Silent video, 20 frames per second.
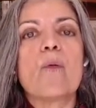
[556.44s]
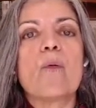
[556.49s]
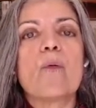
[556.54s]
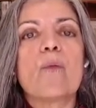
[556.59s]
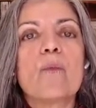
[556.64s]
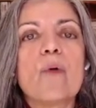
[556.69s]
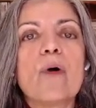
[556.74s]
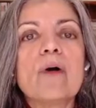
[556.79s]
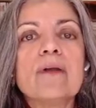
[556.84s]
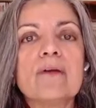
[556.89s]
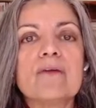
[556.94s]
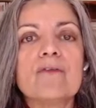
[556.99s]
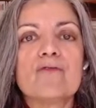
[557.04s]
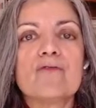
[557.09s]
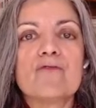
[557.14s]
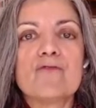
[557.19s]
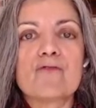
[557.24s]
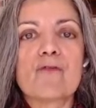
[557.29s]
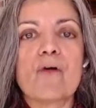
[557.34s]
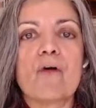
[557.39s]
what
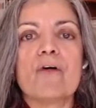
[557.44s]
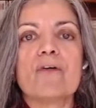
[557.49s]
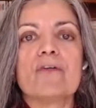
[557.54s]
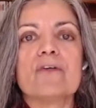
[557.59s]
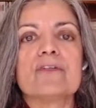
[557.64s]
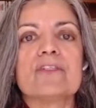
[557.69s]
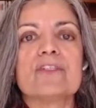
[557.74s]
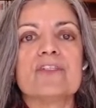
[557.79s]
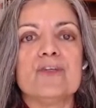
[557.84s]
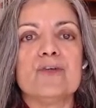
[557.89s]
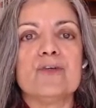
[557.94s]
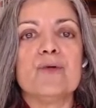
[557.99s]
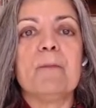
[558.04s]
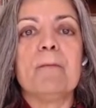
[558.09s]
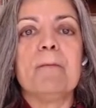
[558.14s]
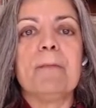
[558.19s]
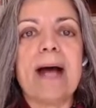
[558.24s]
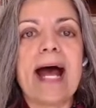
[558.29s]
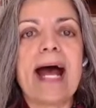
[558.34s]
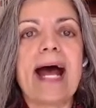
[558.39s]
draws you
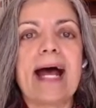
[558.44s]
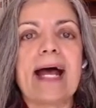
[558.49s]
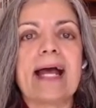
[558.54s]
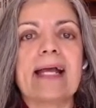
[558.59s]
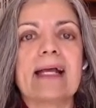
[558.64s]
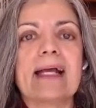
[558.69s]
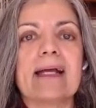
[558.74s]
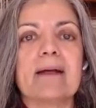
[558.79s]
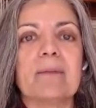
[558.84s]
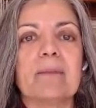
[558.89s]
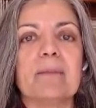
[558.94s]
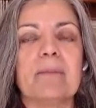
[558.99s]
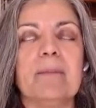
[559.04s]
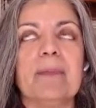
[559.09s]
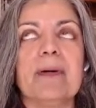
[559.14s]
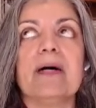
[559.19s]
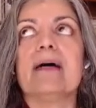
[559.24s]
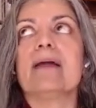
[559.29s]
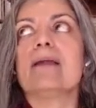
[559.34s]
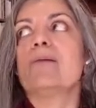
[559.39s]
back?
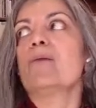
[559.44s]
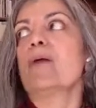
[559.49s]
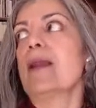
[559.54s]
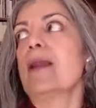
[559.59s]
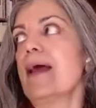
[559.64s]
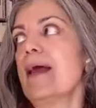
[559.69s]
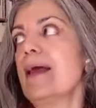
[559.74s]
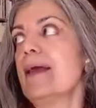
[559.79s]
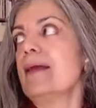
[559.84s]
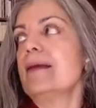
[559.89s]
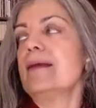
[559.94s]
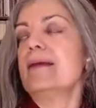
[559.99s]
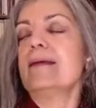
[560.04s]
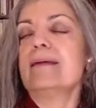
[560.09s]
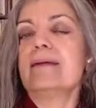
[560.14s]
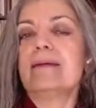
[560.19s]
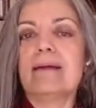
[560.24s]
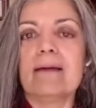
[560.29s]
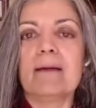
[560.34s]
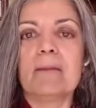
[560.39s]
But when I
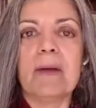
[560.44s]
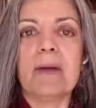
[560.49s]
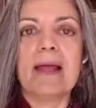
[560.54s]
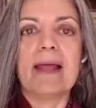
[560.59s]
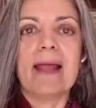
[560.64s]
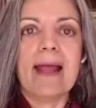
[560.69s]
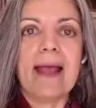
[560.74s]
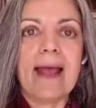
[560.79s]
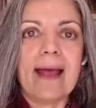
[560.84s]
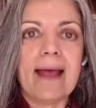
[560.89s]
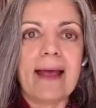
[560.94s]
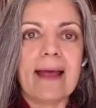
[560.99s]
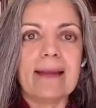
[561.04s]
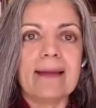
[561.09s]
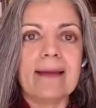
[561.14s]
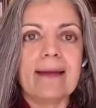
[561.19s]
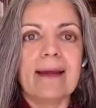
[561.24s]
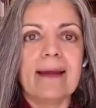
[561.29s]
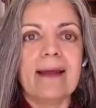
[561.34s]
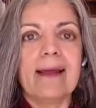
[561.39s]
turn my
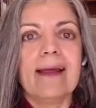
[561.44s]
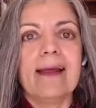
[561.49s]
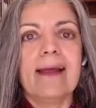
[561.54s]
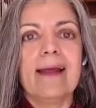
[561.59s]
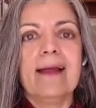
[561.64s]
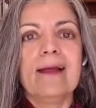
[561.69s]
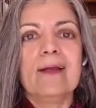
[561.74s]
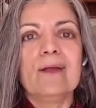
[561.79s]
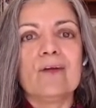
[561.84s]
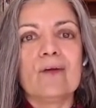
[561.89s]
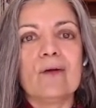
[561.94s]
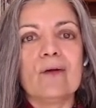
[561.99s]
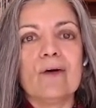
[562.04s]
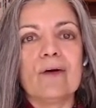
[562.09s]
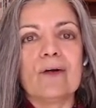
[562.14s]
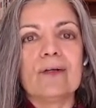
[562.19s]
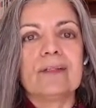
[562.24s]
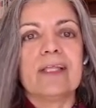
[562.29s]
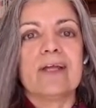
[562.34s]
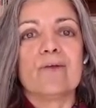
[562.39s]
head to
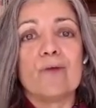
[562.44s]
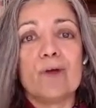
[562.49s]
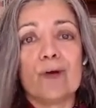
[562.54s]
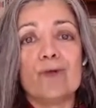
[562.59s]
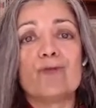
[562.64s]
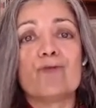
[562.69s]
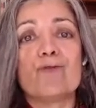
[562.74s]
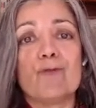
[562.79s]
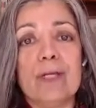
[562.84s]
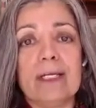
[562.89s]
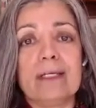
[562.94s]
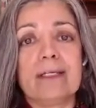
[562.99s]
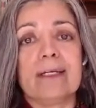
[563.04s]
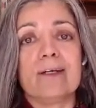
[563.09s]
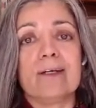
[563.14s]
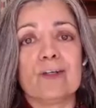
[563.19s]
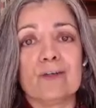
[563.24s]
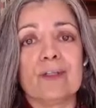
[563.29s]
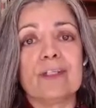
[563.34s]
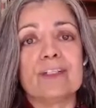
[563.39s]
look, they retreat
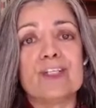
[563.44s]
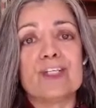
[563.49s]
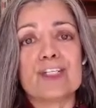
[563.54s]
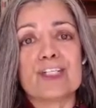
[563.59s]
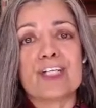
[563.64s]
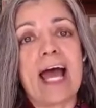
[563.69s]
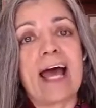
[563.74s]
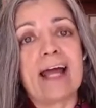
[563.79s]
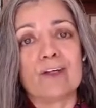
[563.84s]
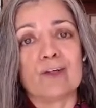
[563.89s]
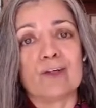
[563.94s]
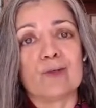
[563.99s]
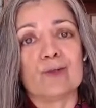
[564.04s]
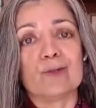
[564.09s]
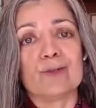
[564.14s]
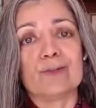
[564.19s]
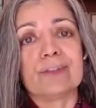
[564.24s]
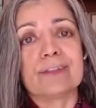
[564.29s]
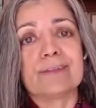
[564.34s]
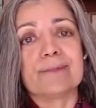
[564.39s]
into the
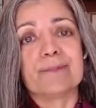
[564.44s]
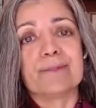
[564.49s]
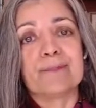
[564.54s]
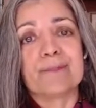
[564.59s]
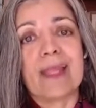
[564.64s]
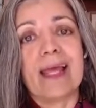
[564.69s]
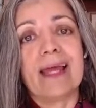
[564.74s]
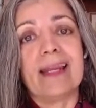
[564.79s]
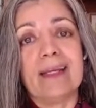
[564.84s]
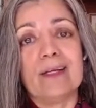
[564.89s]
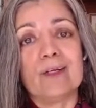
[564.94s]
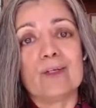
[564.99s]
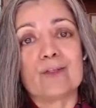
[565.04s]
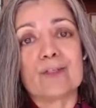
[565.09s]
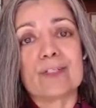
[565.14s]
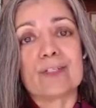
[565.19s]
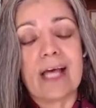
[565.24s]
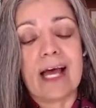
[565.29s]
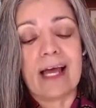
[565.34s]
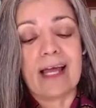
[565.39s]
shadows and into
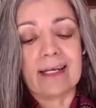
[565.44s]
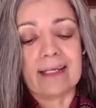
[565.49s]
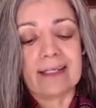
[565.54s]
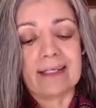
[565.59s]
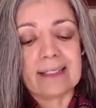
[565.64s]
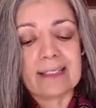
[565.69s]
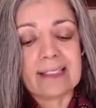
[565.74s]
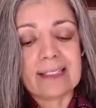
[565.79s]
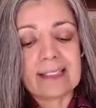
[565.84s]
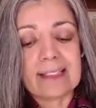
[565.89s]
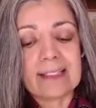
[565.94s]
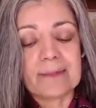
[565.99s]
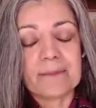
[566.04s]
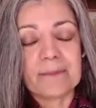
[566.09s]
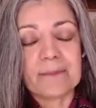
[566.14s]
silence.